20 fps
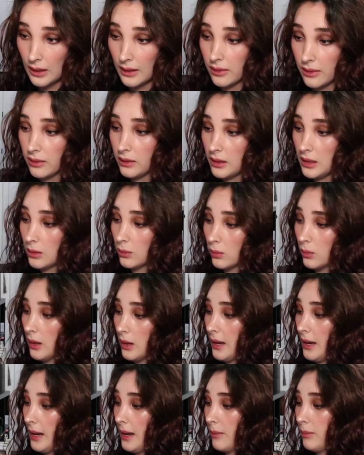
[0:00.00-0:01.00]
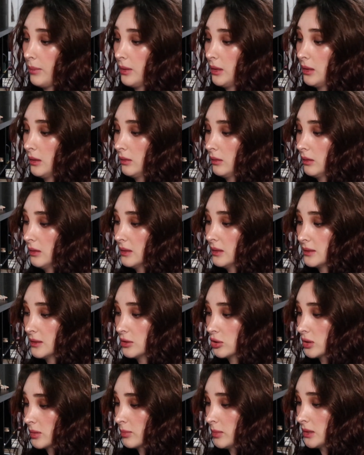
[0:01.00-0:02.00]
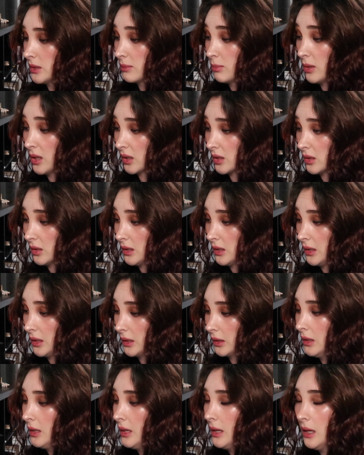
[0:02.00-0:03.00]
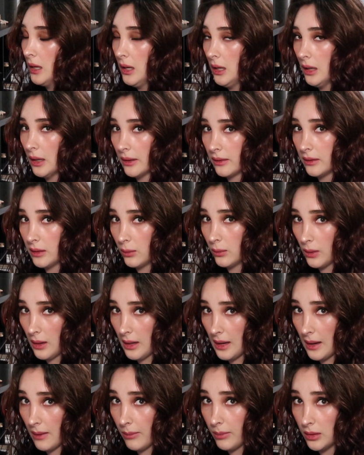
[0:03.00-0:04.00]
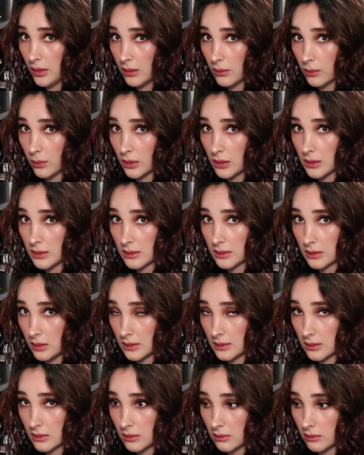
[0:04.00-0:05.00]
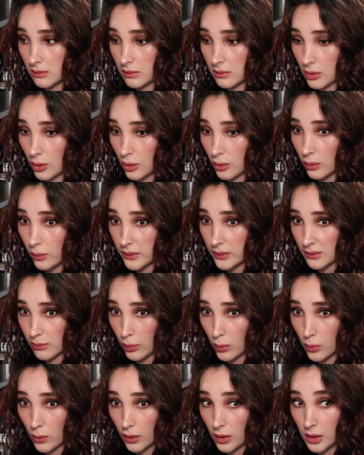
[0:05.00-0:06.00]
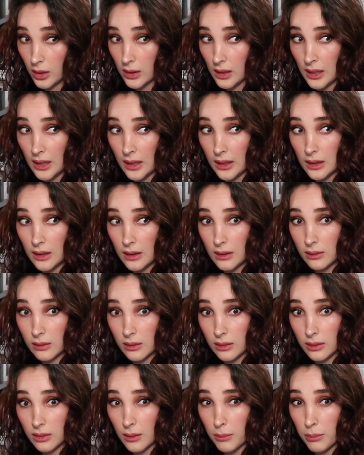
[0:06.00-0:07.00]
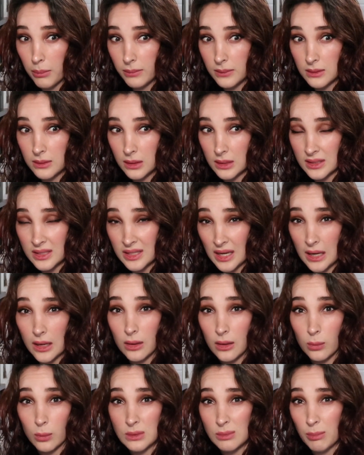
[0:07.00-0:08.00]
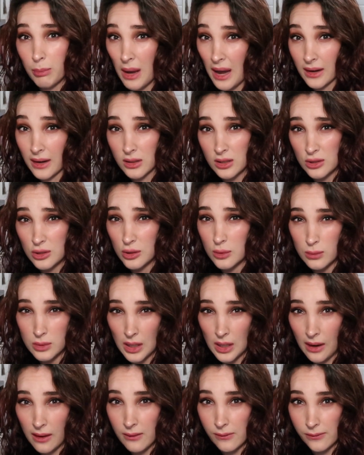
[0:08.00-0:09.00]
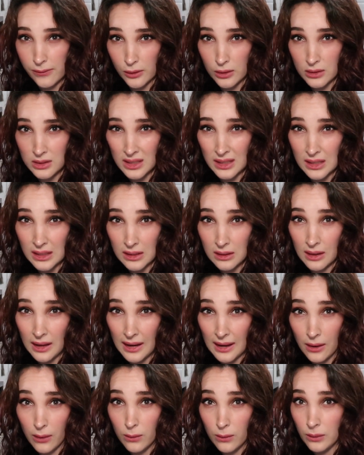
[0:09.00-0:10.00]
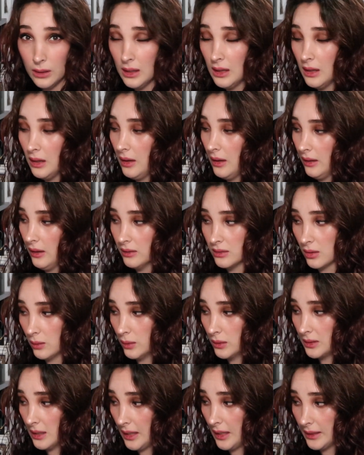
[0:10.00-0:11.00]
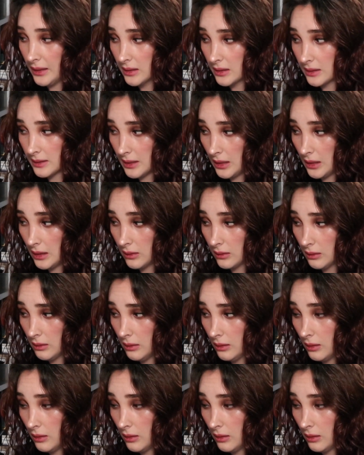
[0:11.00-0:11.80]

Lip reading: I think what happened, and this is just me speculating, I think what happened was this turtle was born and the sand was packed too tight for it to get out, and so it died in the sand.